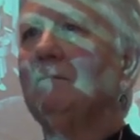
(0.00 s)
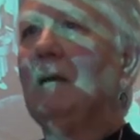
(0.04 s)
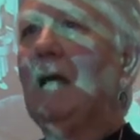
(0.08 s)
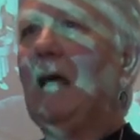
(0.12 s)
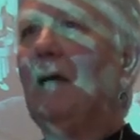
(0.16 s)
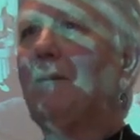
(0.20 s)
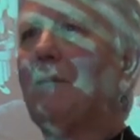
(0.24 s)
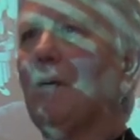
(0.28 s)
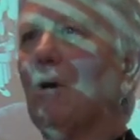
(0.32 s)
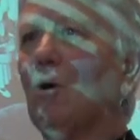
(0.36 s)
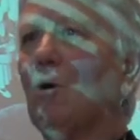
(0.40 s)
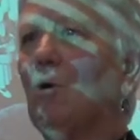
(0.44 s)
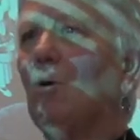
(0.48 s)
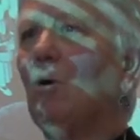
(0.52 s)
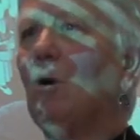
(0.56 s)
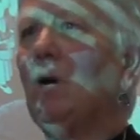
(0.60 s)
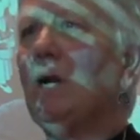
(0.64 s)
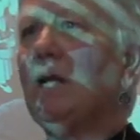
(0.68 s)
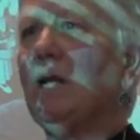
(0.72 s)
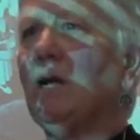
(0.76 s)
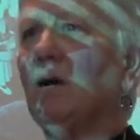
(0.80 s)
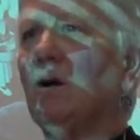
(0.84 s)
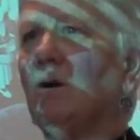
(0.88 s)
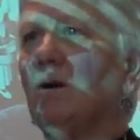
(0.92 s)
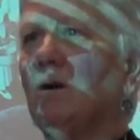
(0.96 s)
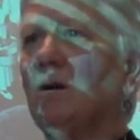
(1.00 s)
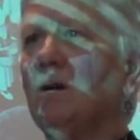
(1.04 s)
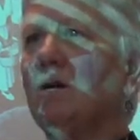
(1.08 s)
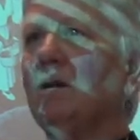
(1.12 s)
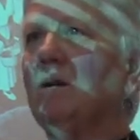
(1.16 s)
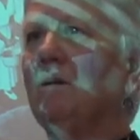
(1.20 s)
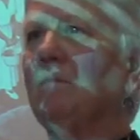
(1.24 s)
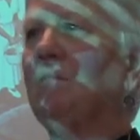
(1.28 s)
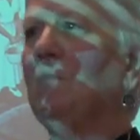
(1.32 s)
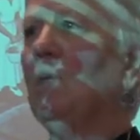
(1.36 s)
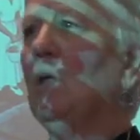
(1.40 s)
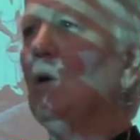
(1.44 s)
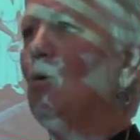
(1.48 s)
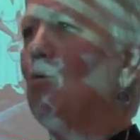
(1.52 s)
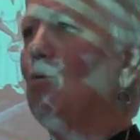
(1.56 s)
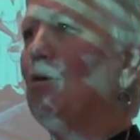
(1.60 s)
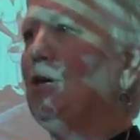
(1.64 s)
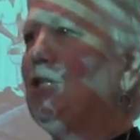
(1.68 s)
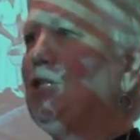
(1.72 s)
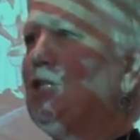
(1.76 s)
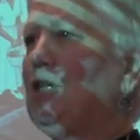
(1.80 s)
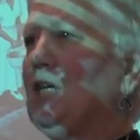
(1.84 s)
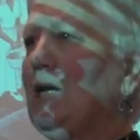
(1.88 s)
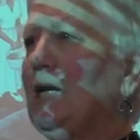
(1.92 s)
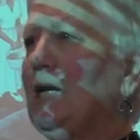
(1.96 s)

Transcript: at the courtyard, which